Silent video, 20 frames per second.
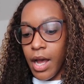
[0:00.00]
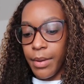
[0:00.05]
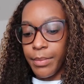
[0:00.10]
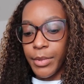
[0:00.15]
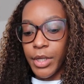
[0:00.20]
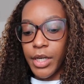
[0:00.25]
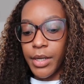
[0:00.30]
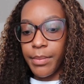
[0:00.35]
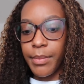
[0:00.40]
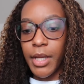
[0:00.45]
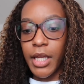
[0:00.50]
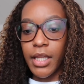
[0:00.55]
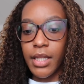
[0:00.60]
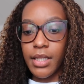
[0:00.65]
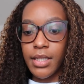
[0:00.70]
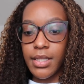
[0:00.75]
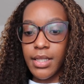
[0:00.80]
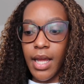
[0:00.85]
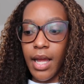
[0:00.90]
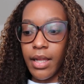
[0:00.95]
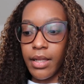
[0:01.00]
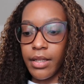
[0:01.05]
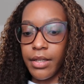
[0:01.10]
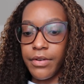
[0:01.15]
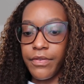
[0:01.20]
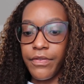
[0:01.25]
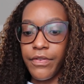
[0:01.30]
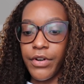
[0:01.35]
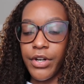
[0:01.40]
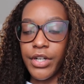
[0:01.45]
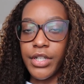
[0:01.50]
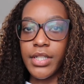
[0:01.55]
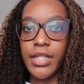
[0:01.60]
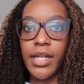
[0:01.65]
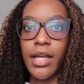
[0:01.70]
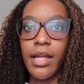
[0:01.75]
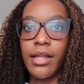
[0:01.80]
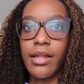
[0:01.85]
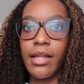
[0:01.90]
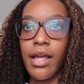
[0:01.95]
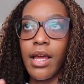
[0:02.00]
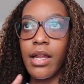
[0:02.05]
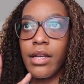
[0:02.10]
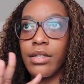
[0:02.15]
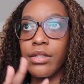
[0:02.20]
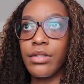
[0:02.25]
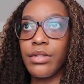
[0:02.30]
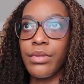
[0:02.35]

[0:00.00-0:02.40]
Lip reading: I'm gonna make the salad first and then